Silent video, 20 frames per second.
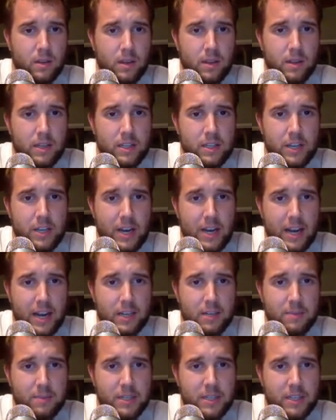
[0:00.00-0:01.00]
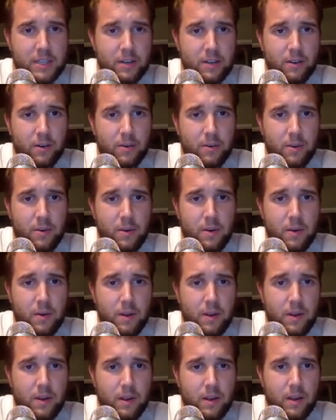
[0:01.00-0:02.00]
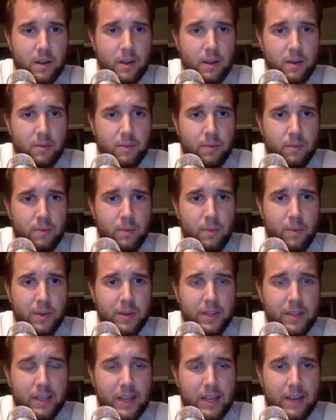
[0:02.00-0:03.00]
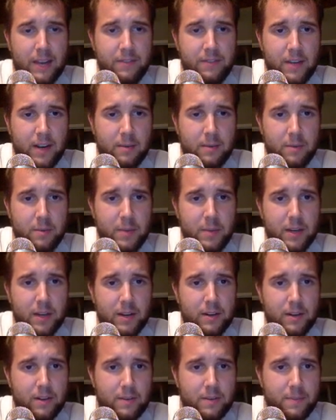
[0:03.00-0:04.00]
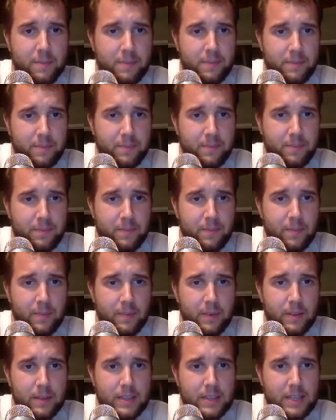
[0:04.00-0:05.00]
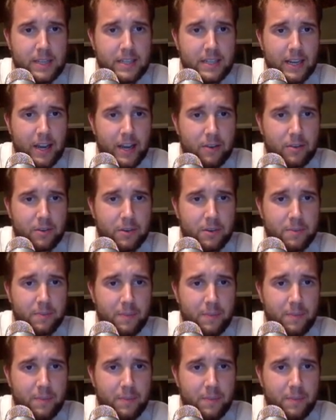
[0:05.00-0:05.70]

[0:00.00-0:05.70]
This should actually be 0. We want the lifetime to be 100. So that's a counter.